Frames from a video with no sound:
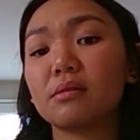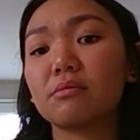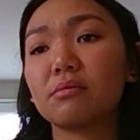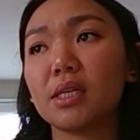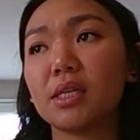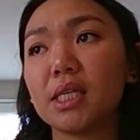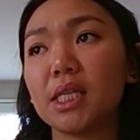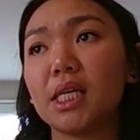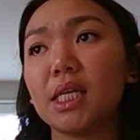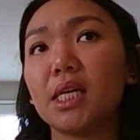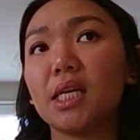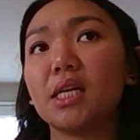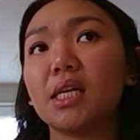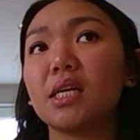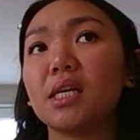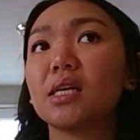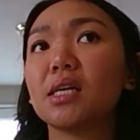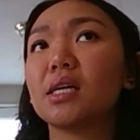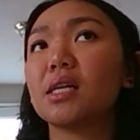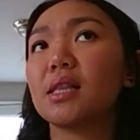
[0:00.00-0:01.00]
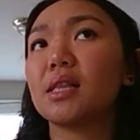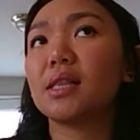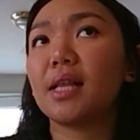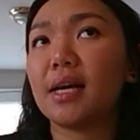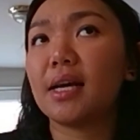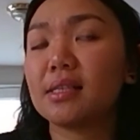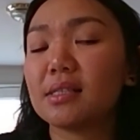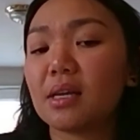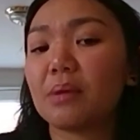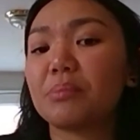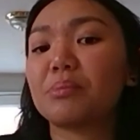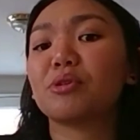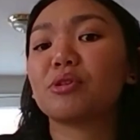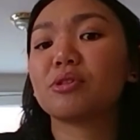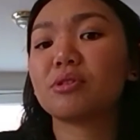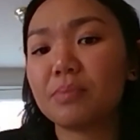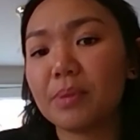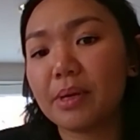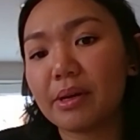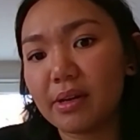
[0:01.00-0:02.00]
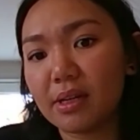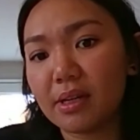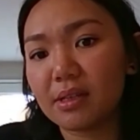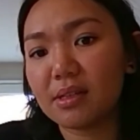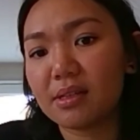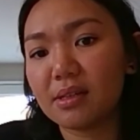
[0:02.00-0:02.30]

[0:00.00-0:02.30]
really lights up your spirit,